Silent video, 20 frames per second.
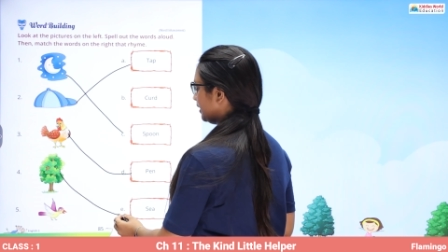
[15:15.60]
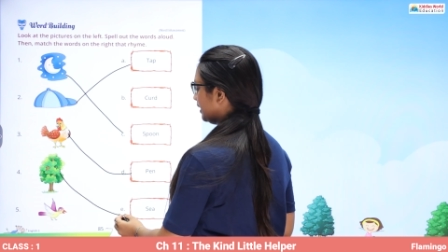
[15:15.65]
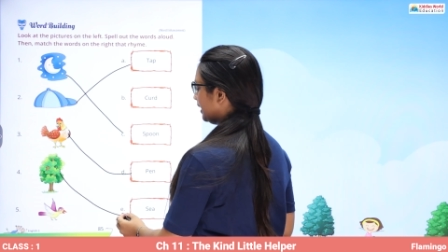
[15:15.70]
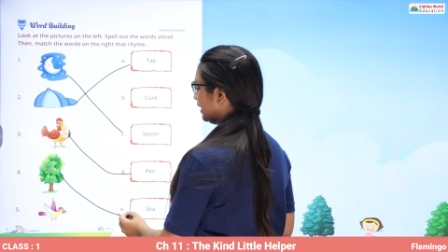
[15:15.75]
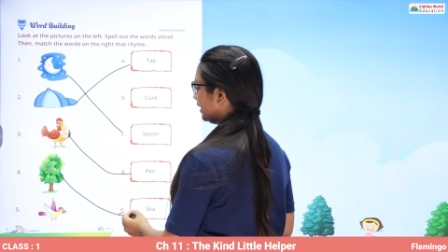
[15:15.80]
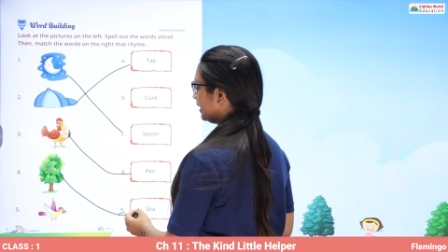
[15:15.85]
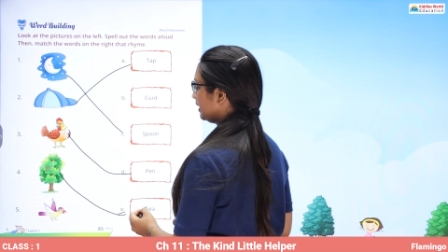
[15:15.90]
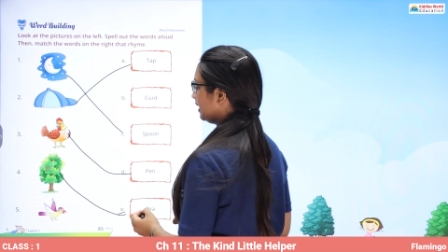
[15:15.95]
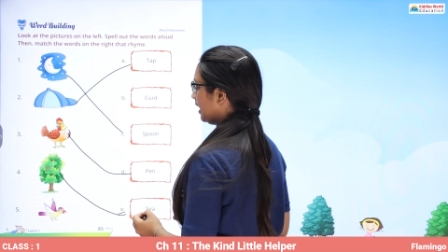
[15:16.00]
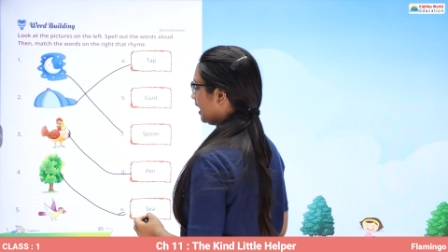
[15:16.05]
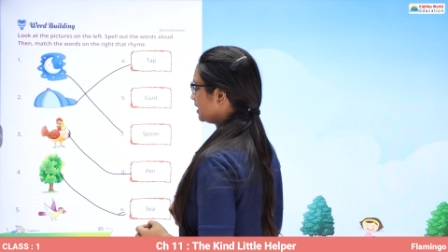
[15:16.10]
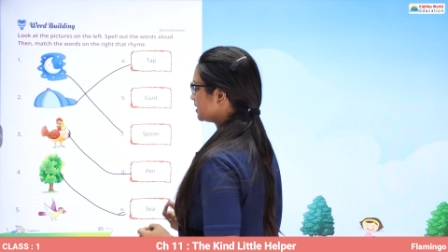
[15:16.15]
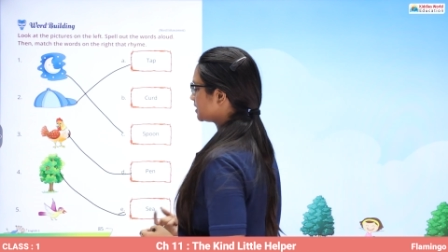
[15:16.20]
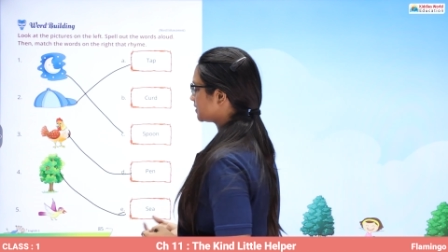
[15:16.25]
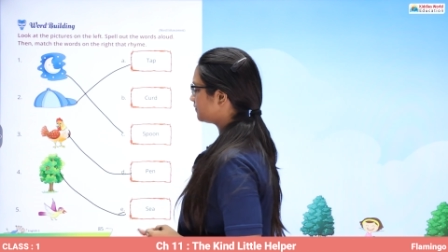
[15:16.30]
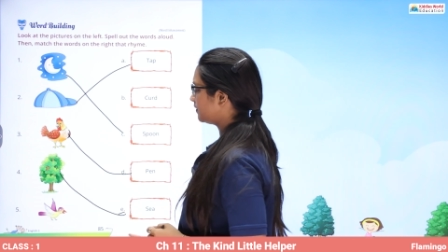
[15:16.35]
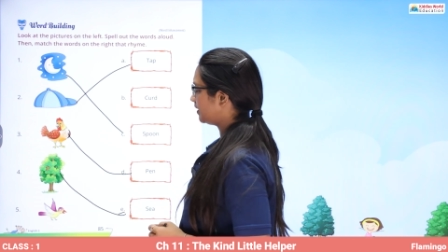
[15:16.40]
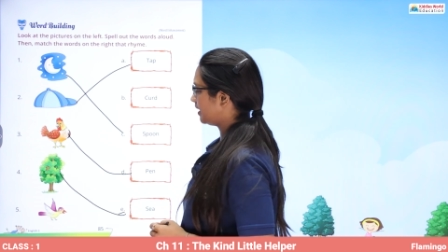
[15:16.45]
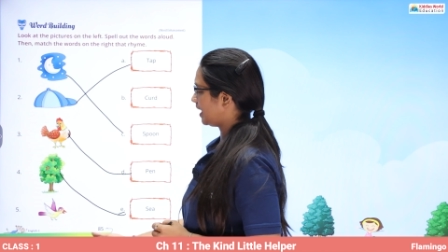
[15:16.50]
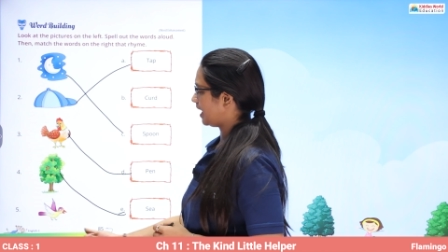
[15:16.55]
And
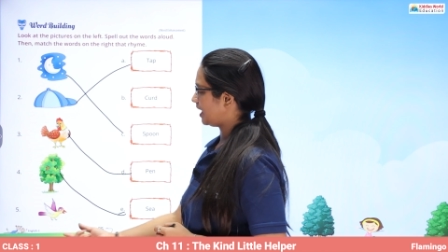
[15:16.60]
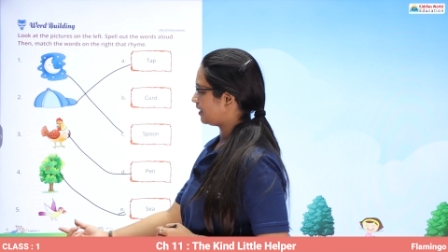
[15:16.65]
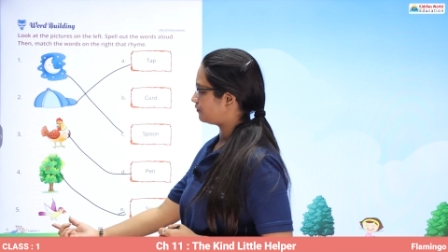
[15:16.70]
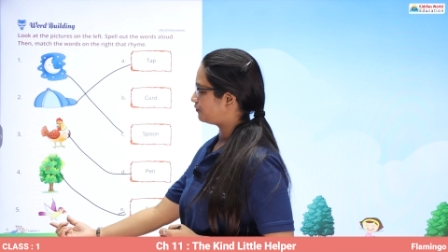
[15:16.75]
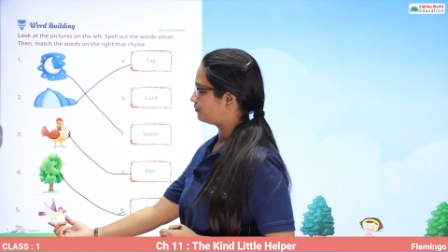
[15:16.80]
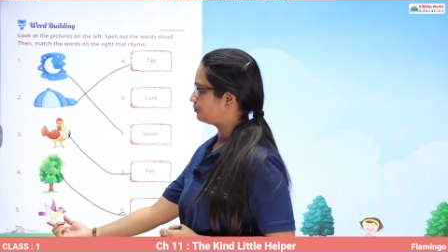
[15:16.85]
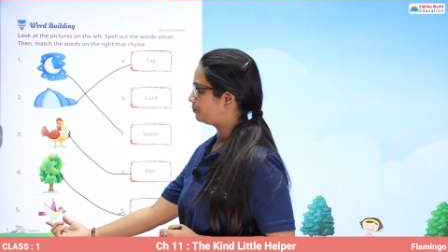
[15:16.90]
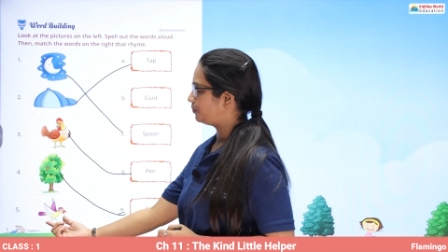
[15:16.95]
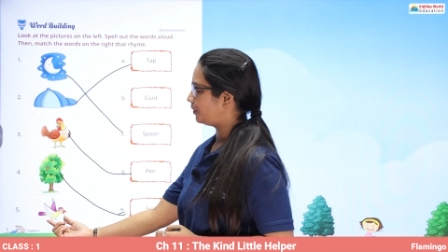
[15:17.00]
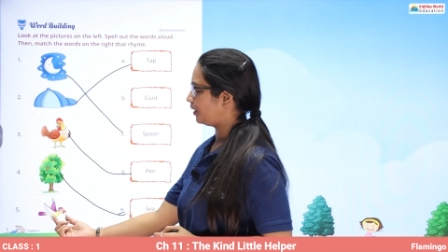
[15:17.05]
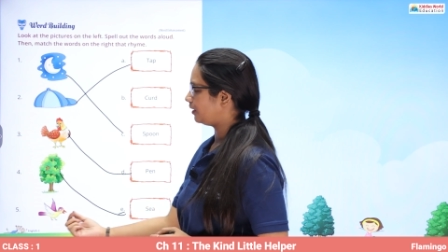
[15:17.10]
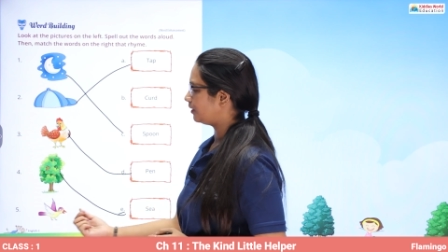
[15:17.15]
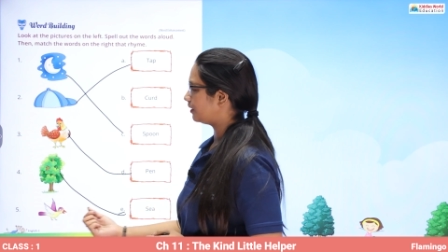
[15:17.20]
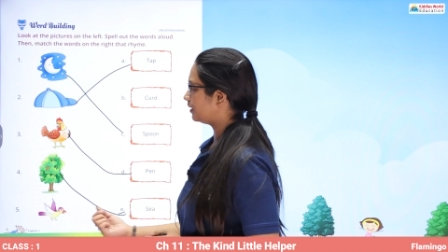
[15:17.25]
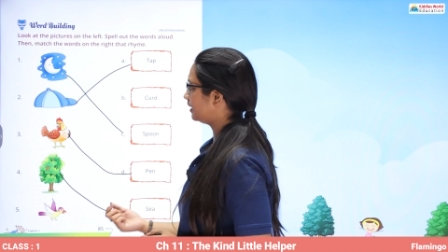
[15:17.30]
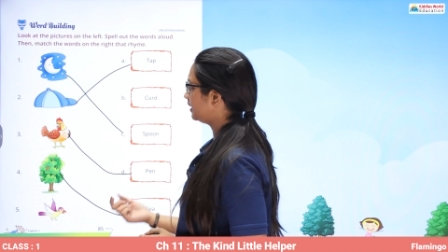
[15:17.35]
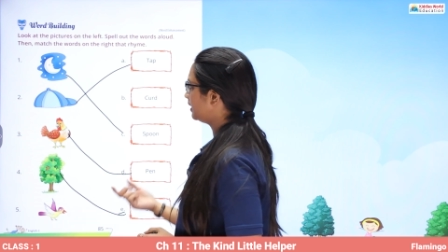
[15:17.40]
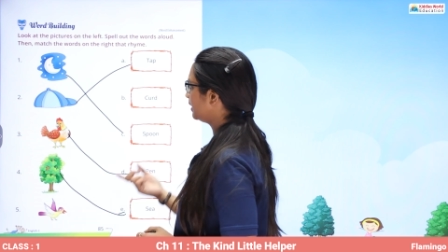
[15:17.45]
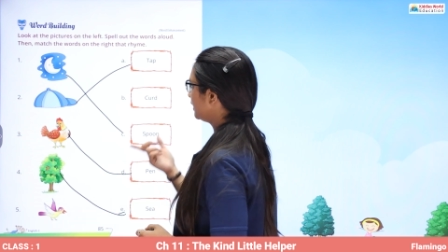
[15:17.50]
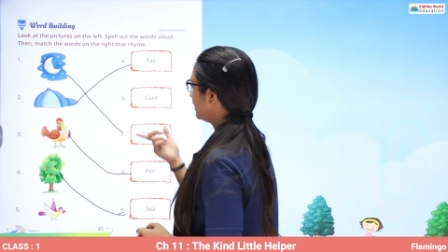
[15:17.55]
last we have
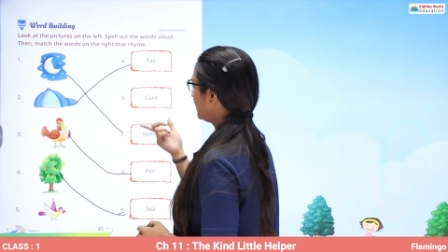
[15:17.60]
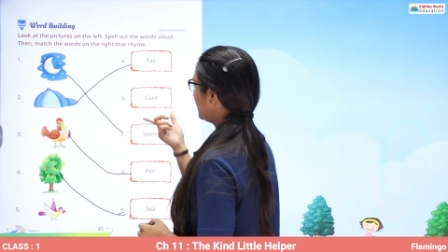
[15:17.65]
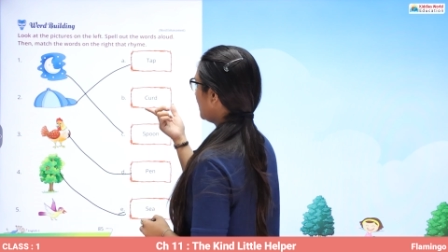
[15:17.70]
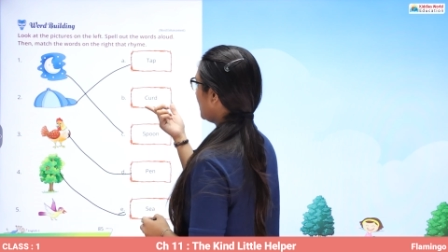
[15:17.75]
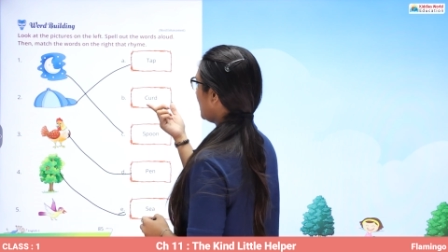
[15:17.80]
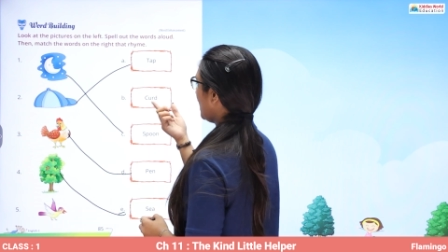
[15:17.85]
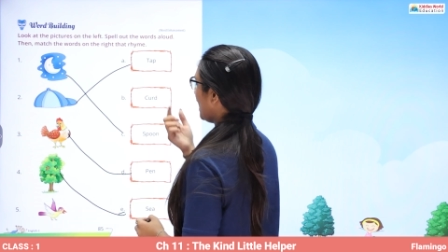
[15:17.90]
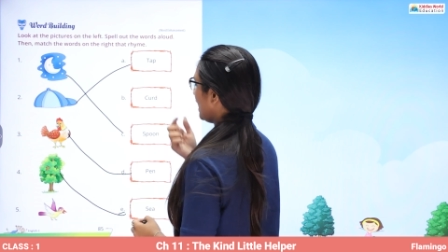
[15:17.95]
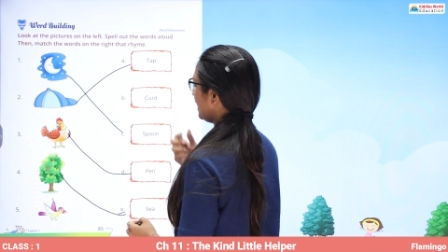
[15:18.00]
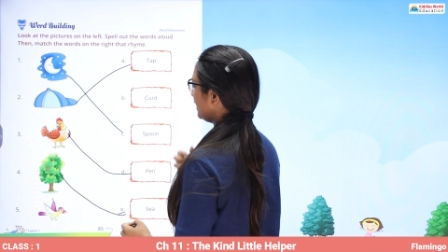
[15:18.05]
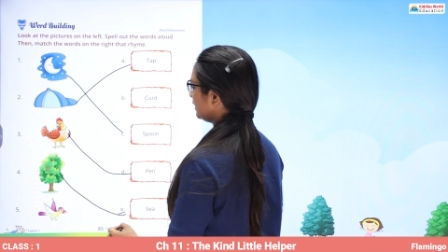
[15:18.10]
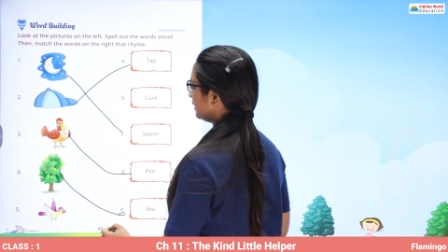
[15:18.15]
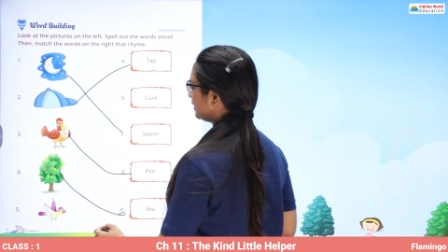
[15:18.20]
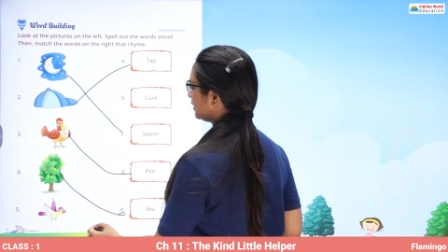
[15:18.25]
bird and